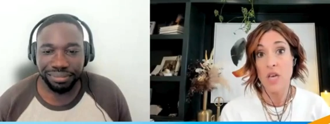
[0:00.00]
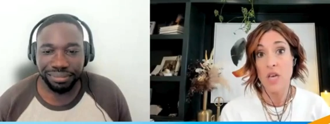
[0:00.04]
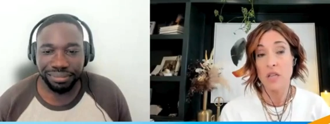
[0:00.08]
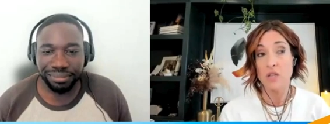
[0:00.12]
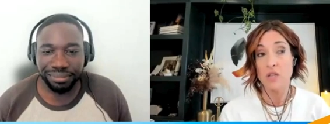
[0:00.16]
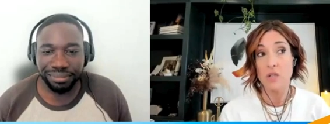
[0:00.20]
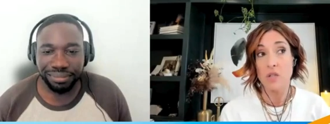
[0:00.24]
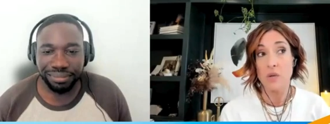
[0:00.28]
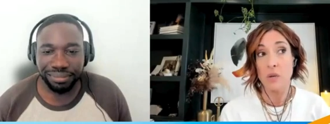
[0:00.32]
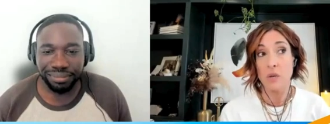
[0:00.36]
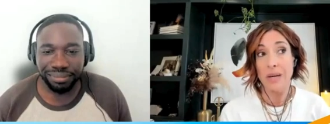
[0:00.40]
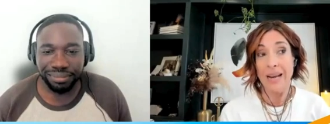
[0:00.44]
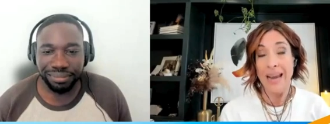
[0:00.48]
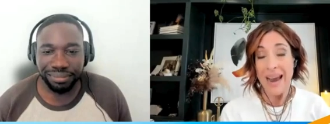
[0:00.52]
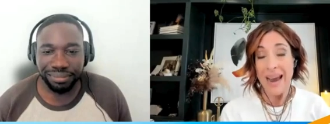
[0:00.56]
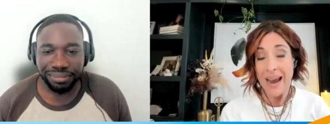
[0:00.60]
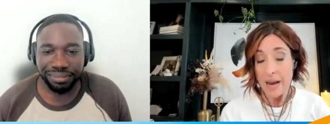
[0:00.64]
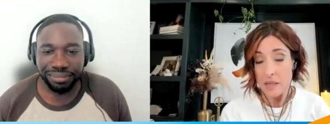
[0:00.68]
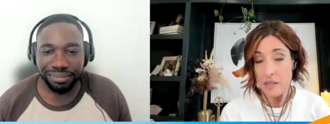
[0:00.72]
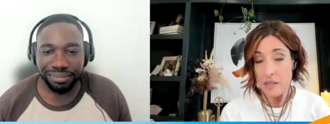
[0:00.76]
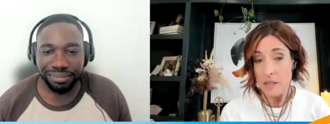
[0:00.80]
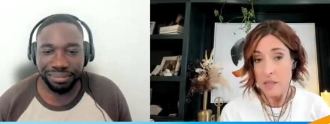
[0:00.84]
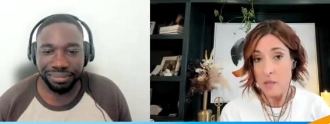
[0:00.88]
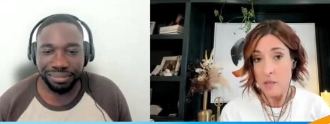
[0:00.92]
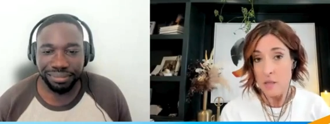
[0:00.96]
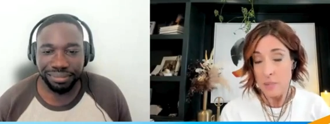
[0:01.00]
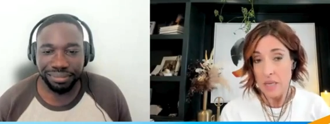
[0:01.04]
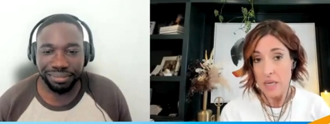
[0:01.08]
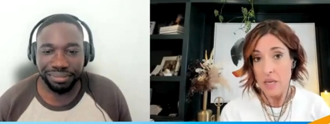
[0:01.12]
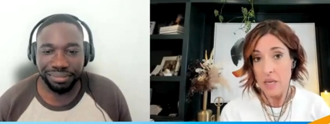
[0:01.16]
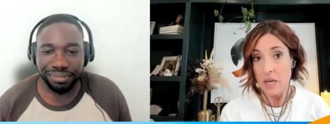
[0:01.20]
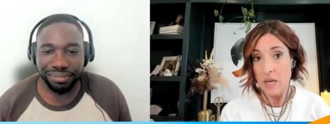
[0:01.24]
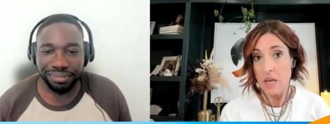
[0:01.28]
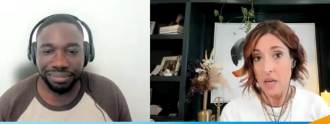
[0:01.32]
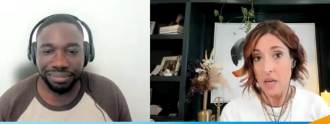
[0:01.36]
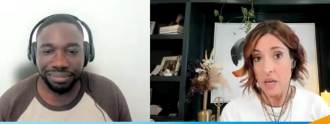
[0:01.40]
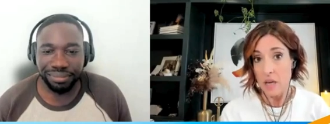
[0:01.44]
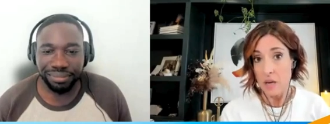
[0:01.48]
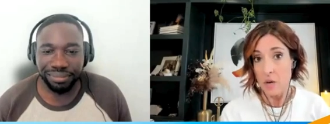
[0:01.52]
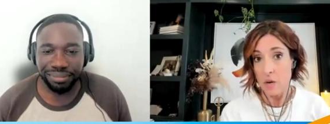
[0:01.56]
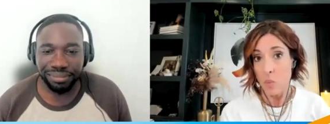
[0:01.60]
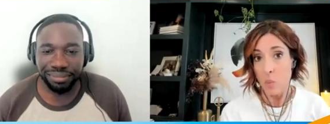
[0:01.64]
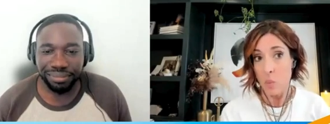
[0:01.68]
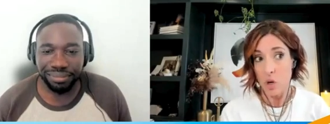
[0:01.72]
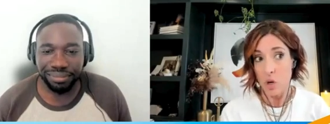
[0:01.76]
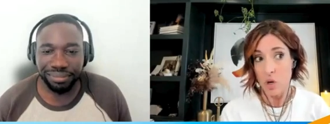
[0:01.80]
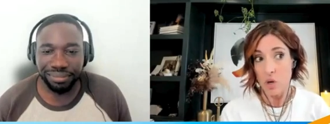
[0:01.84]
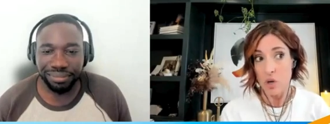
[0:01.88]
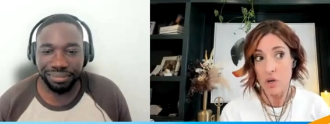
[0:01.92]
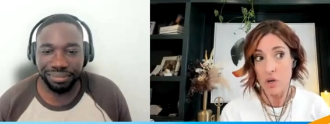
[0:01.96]
Speaker 1: And so it has to be an
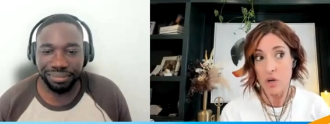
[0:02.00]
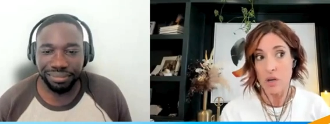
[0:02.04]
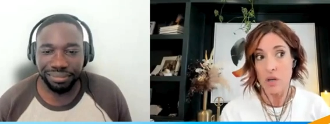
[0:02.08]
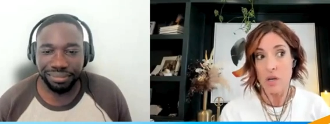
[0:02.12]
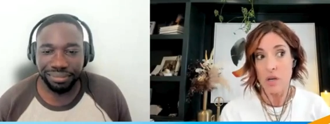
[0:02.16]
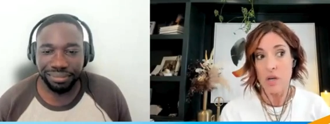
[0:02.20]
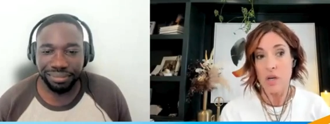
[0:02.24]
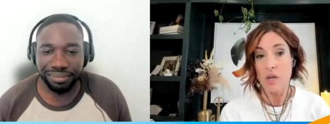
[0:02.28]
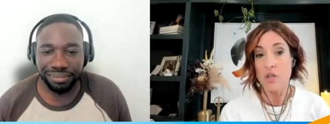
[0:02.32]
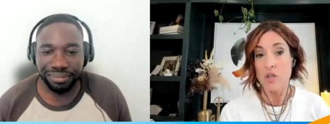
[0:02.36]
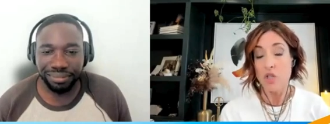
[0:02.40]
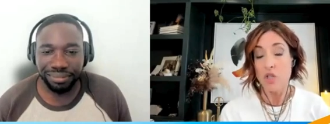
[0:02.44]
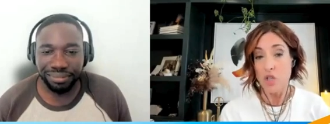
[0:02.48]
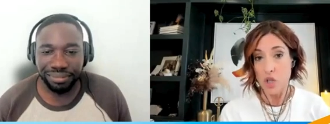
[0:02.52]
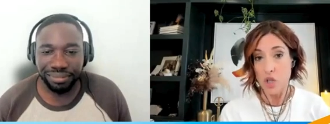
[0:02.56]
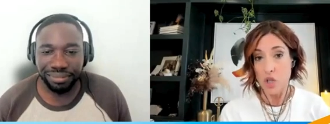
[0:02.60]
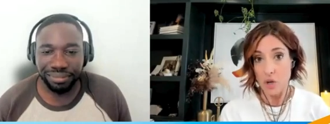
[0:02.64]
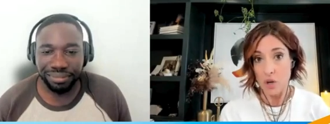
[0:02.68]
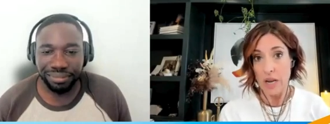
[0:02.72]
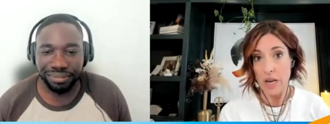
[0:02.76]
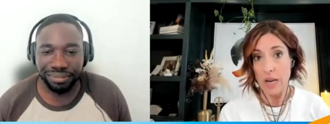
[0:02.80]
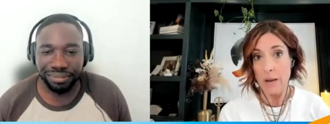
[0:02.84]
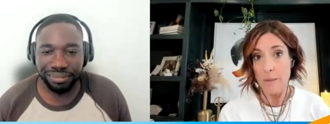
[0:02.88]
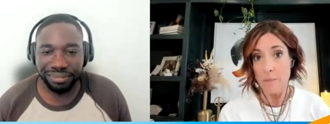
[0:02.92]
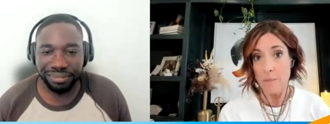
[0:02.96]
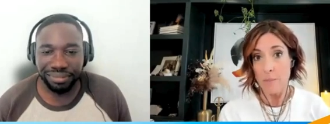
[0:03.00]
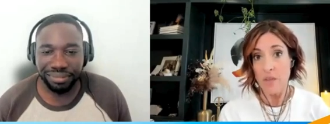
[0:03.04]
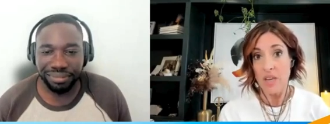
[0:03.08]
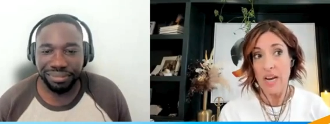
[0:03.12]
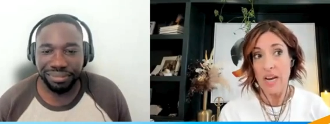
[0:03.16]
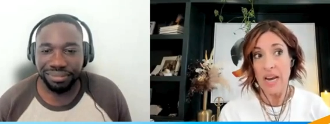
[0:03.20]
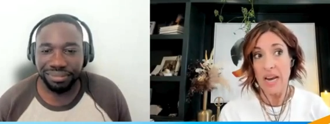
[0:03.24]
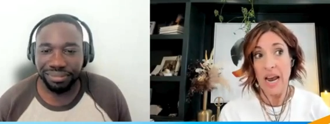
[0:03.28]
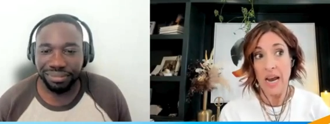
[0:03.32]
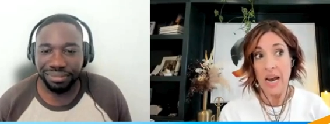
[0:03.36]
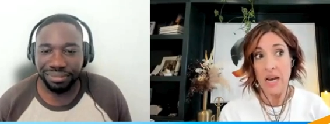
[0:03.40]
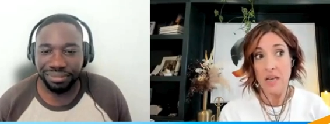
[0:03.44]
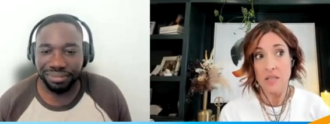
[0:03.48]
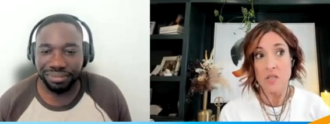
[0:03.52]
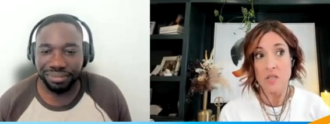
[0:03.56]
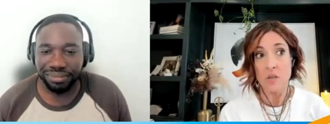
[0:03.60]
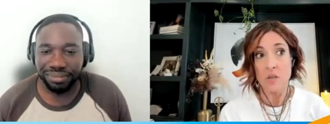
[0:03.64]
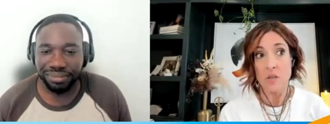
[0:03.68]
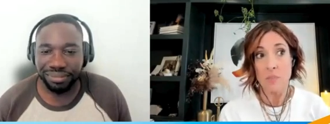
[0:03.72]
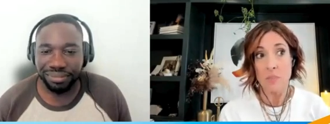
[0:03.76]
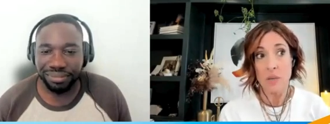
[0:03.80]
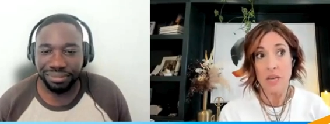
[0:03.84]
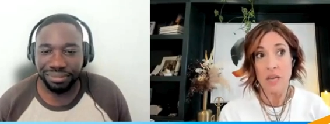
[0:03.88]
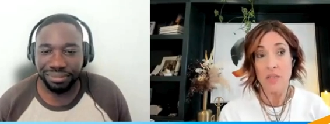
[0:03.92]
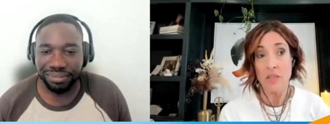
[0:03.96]
inward journey. And it has
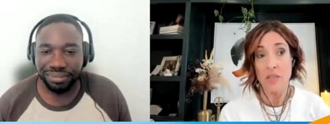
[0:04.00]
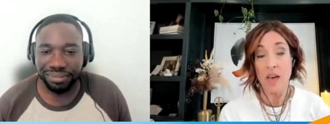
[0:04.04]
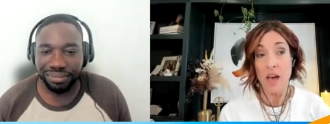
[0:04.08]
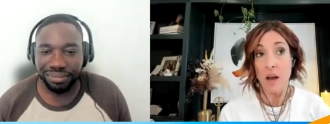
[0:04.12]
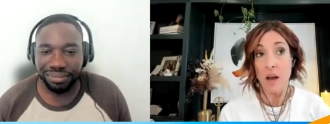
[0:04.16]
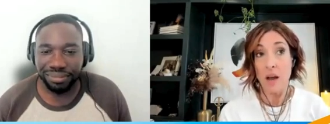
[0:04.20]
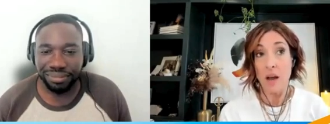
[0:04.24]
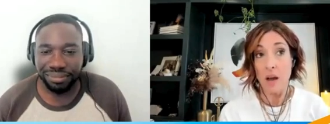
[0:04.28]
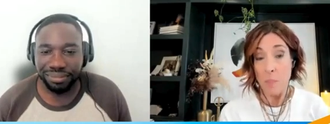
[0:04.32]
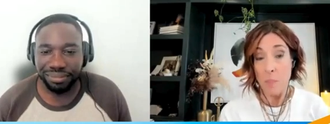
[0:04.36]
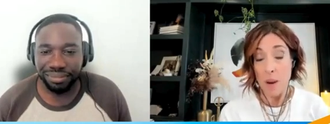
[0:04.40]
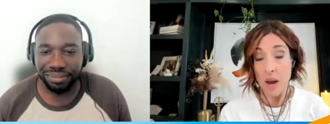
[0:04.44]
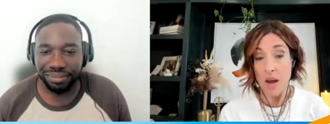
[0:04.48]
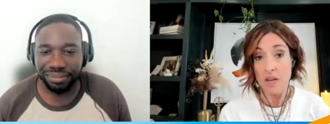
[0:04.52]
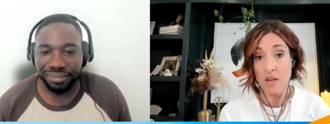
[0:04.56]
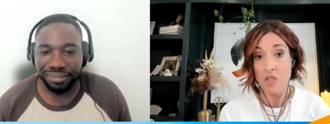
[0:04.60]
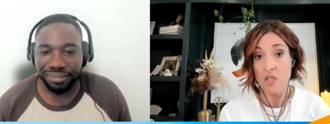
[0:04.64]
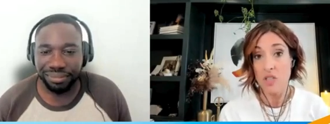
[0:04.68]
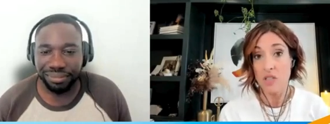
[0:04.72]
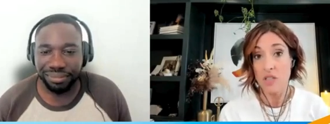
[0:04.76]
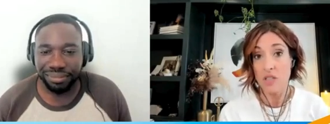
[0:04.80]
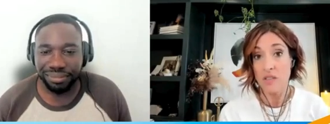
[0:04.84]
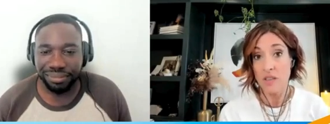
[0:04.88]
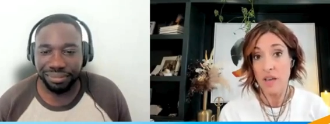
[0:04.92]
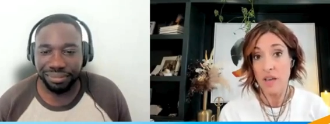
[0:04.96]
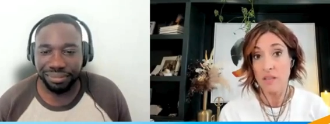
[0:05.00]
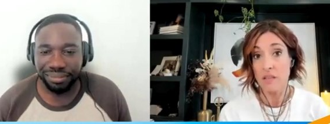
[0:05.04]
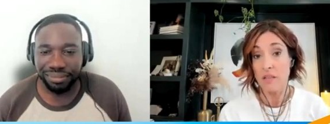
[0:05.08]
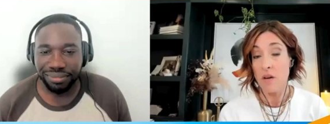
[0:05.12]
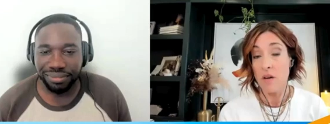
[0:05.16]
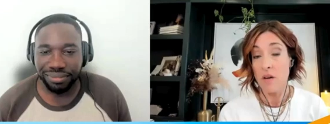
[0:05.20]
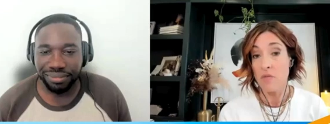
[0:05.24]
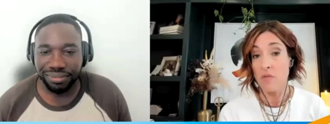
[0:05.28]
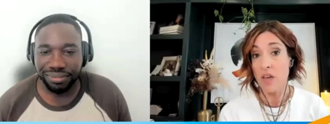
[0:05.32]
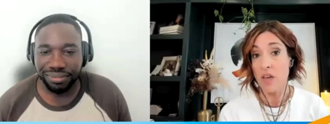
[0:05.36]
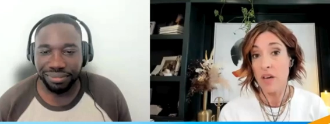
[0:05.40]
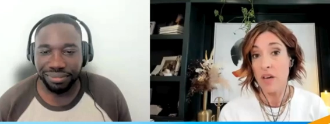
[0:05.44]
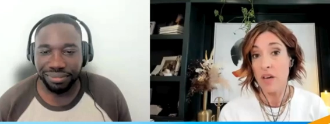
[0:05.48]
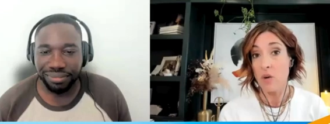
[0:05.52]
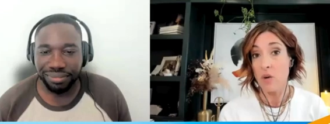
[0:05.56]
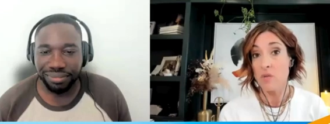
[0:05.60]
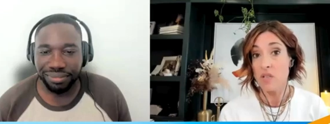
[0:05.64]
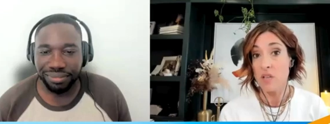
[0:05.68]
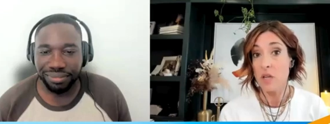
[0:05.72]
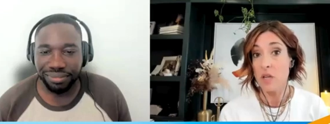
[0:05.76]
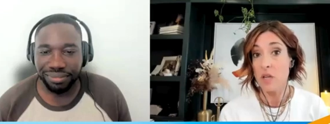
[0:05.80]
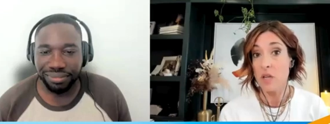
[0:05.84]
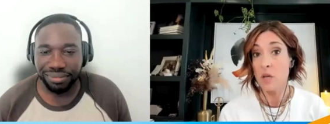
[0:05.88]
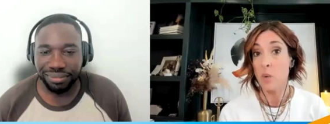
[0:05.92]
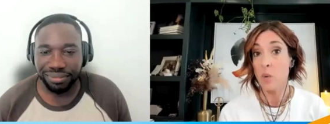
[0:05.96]
to be that compassion and that love that
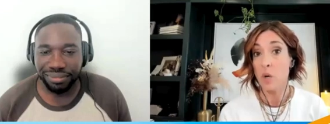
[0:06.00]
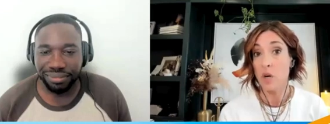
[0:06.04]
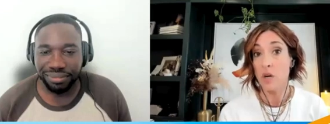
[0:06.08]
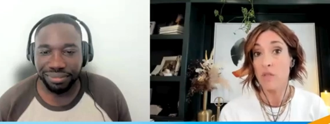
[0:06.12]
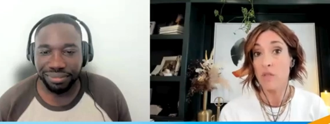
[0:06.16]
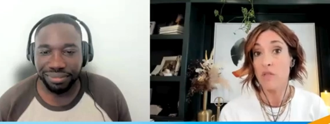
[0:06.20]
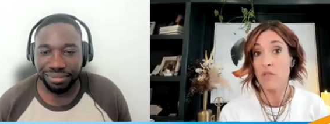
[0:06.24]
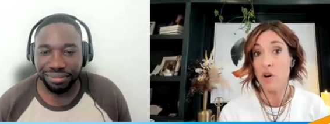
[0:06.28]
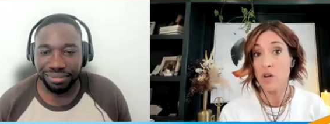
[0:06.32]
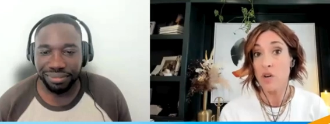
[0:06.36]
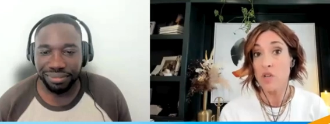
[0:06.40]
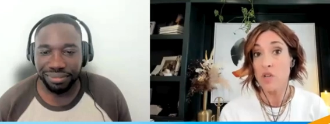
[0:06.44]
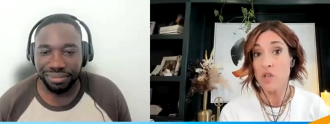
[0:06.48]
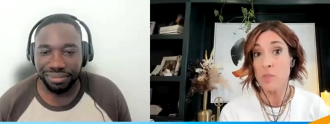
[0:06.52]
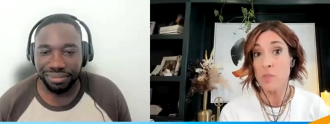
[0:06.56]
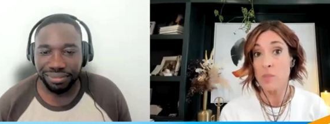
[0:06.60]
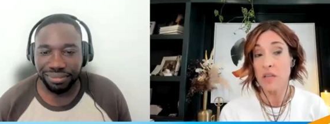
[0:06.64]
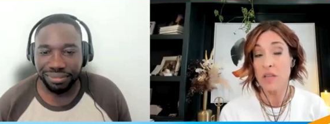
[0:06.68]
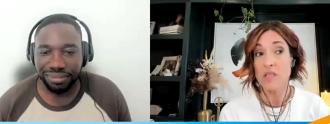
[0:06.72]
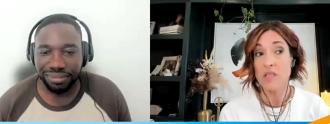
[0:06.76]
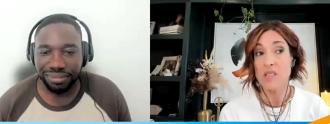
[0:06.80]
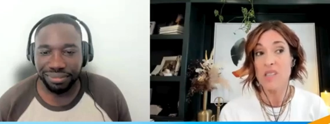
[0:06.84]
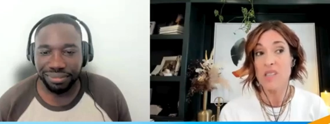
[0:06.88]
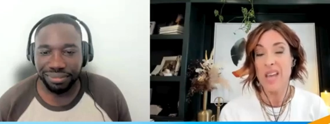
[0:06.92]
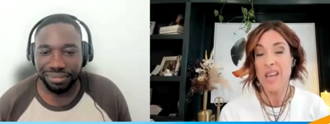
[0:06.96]
goes inward first, because